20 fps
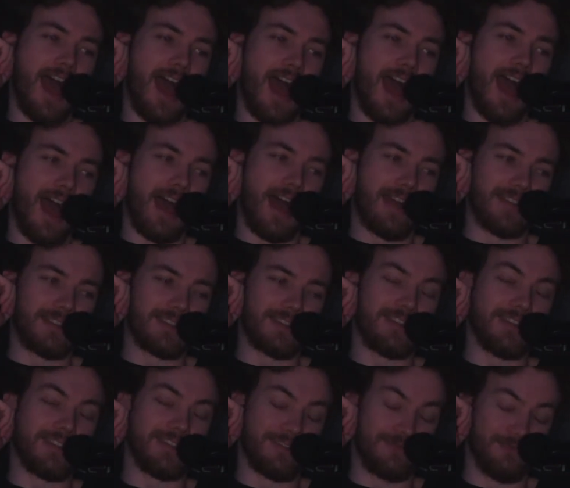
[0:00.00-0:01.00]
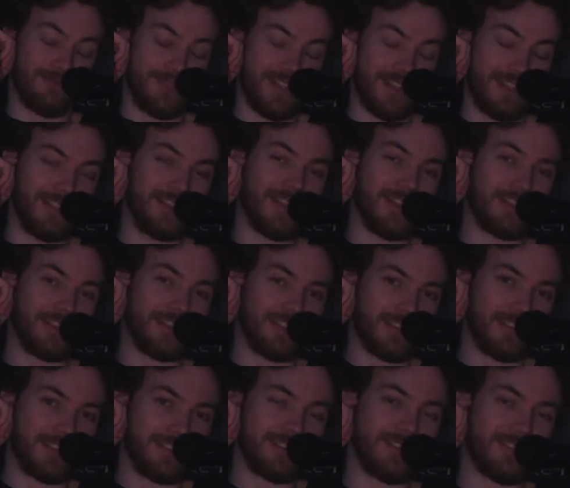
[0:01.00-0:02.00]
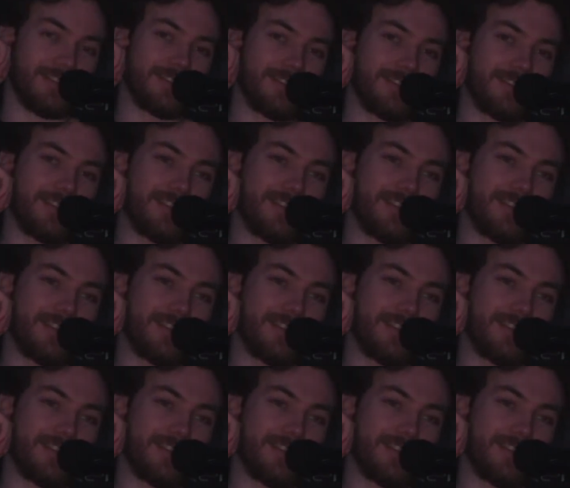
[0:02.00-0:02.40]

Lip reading: and I started to really like the guitars.